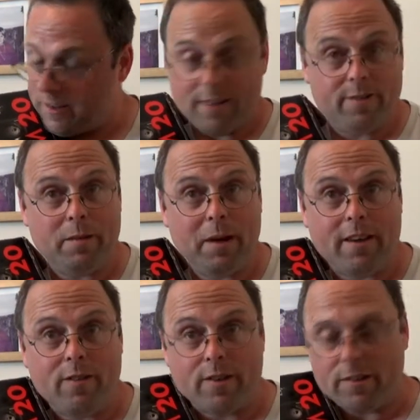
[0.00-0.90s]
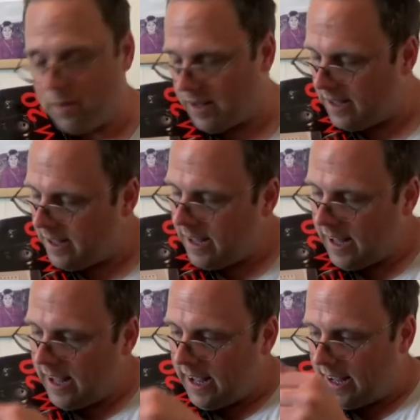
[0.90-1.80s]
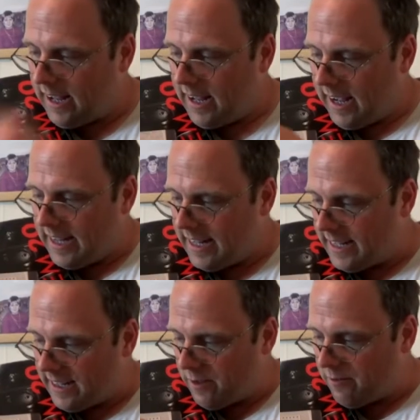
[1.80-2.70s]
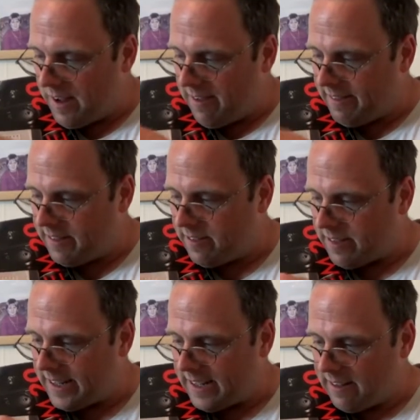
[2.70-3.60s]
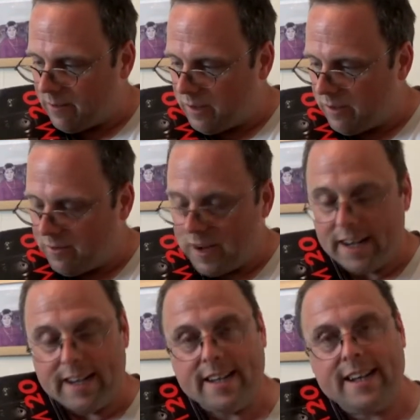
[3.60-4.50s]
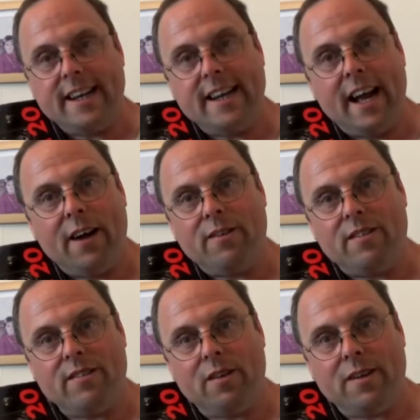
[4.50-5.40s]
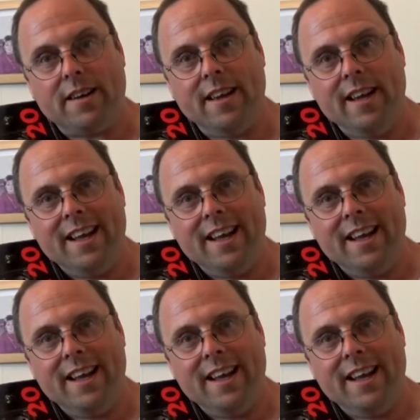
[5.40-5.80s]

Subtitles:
You get a free microphone as well, and you can do various things with the fading in and out and so on.